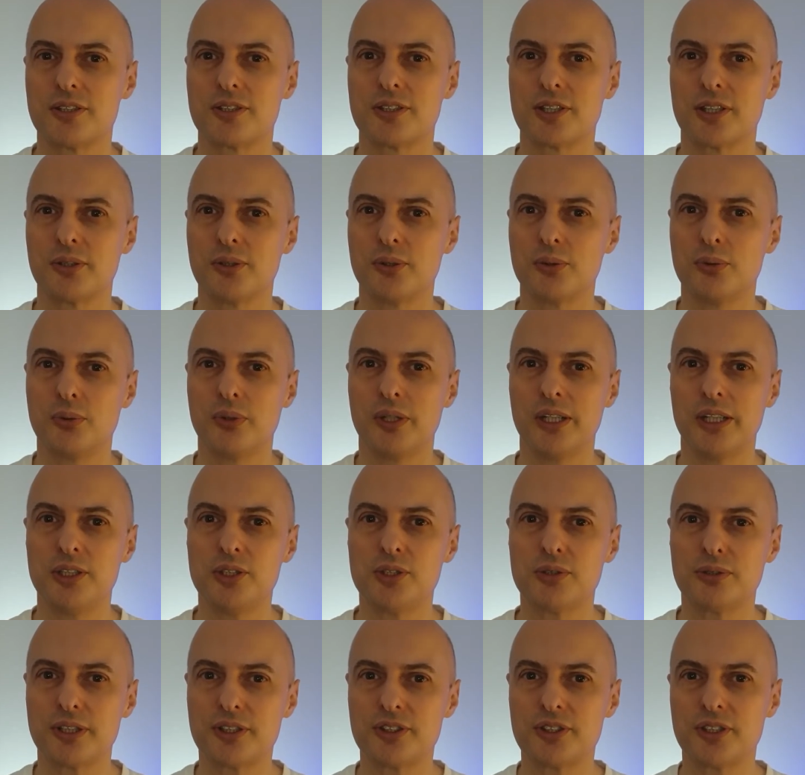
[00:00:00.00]
So
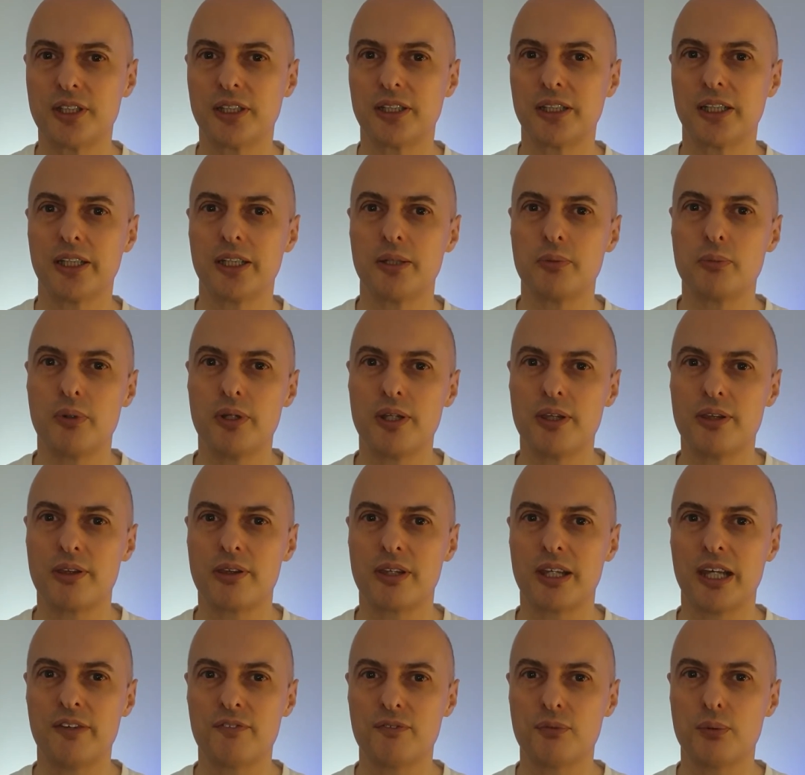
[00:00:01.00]
interestingly
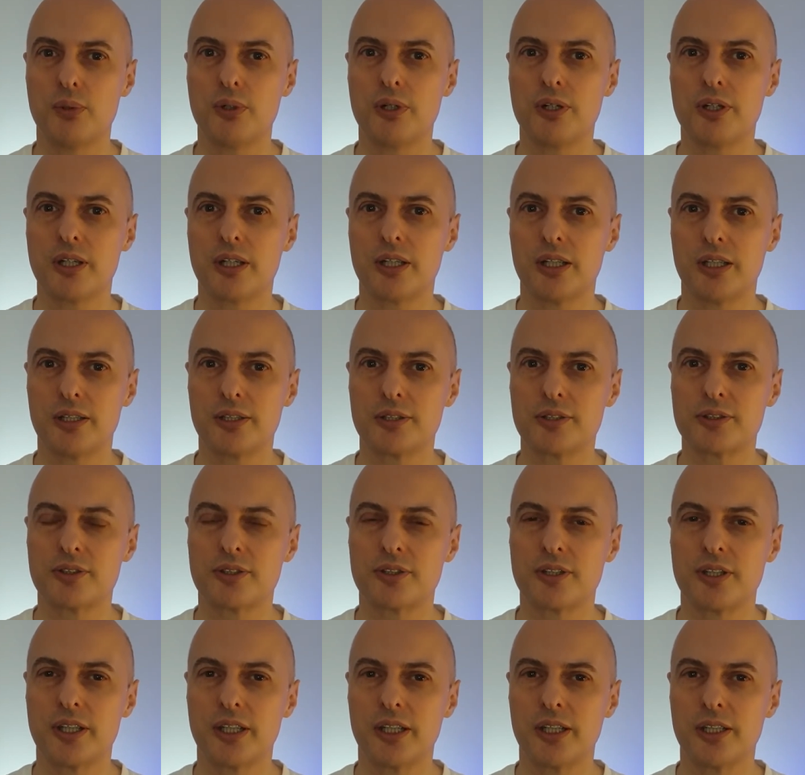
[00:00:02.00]
with F1
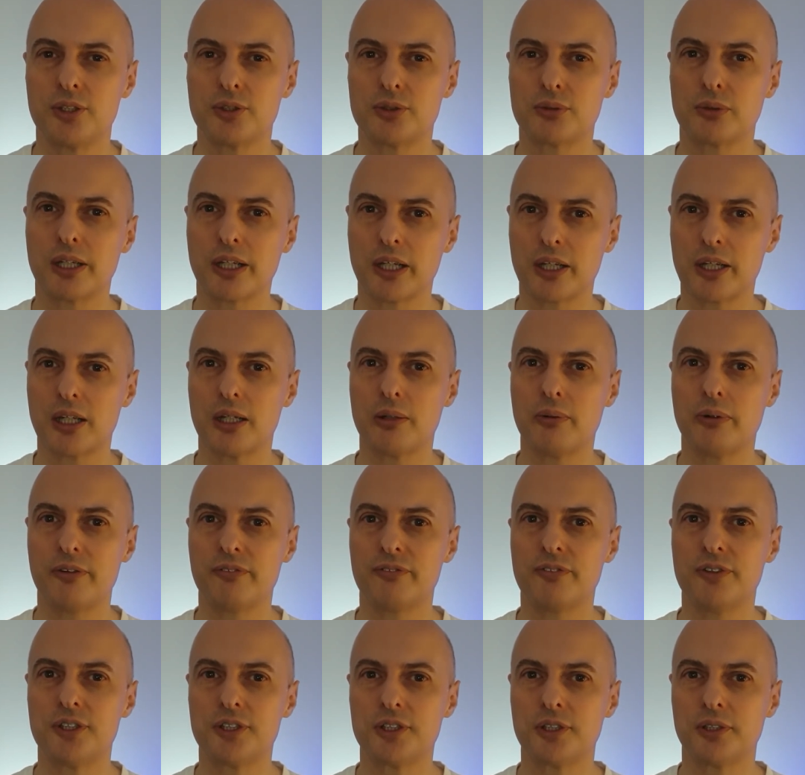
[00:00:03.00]
cars, the drag
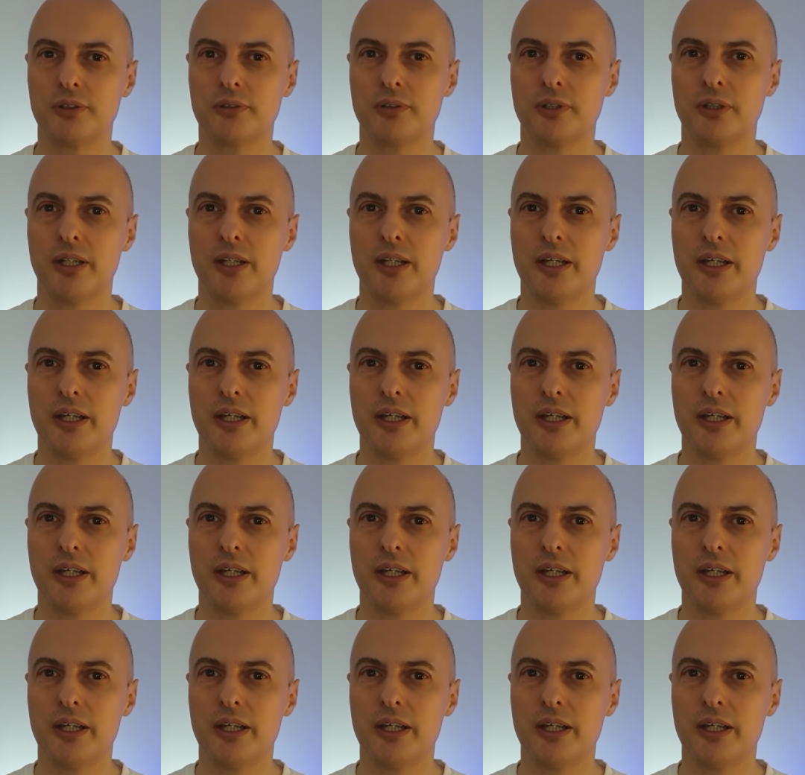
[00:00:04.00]
coefficient